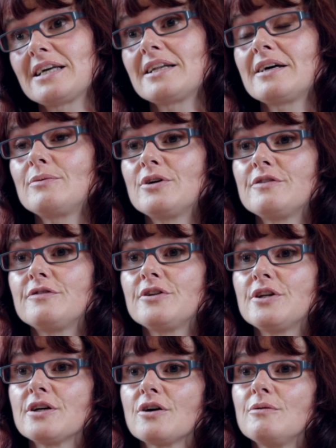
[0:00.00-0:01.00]
and I work for
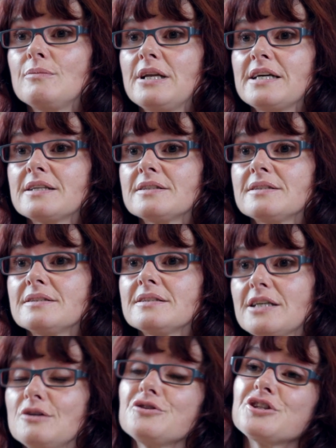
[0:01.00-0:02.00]
the Complex
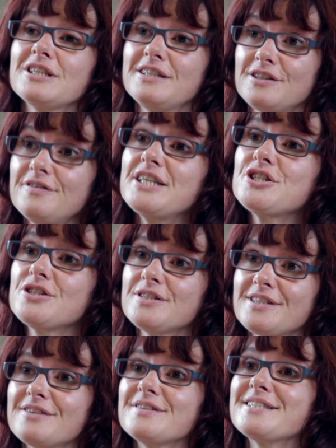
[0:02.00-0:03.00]
Psychological Intervention
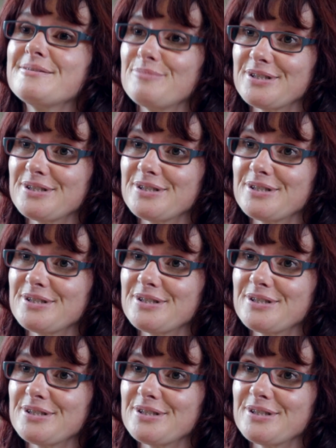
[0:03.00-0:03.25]
Service in